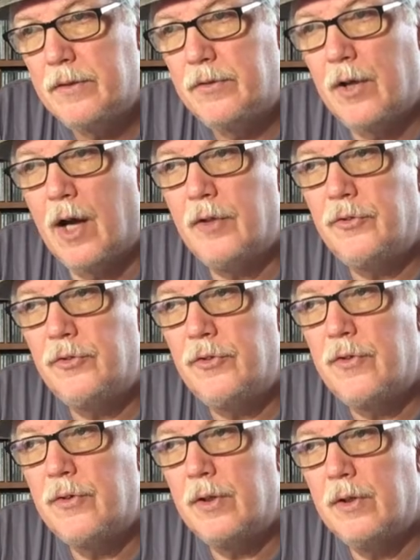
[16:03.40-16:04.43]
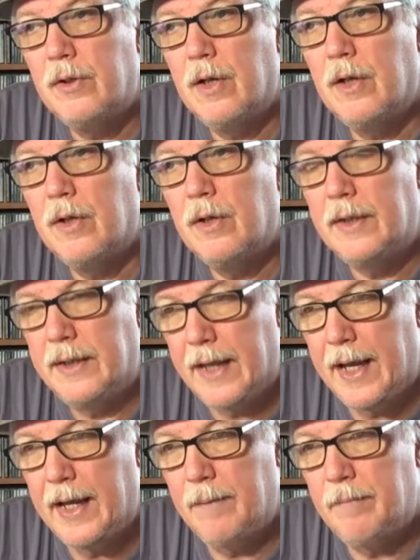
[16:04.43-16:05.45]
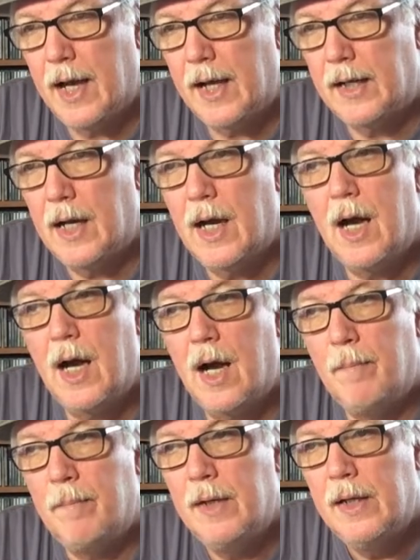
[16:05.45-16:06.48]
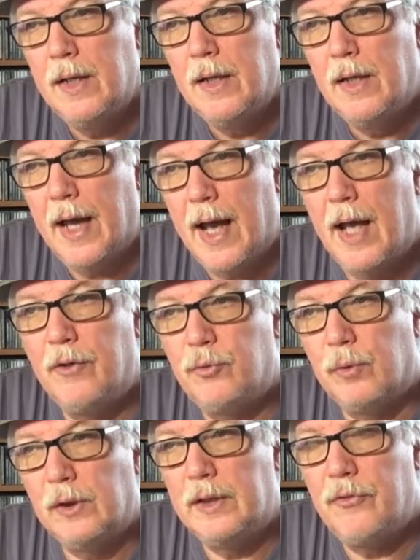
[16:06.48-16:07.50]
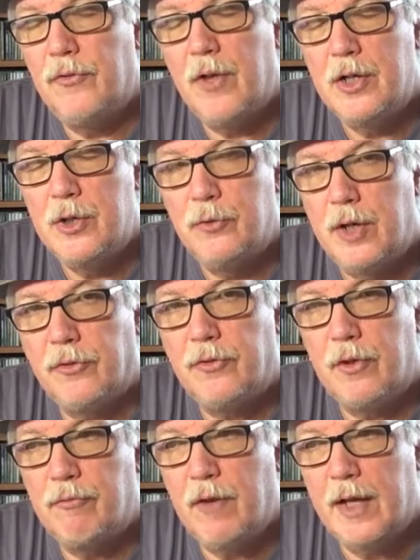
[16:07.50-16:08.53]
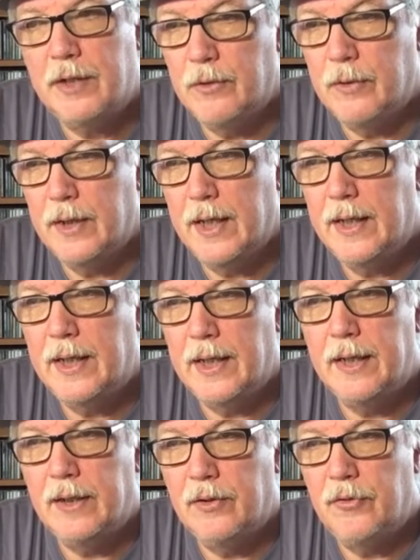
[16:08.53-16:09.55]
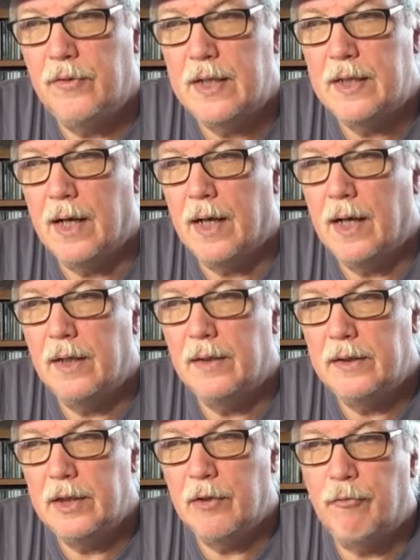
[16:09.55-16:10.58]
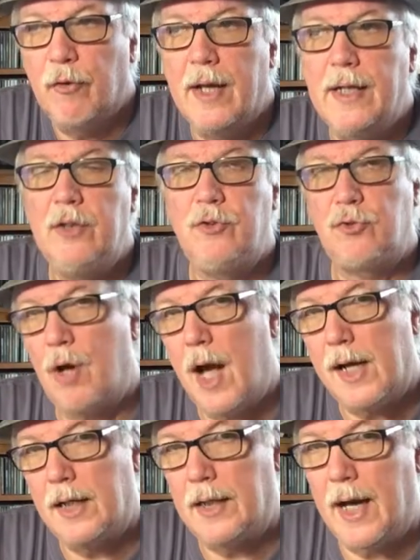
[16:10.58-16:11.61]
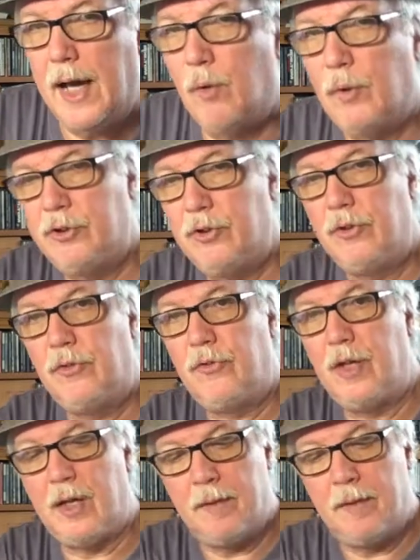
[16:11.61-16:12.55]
DustGame.com has released a new Dustified unit. It is the Euphrates Crocodile, which is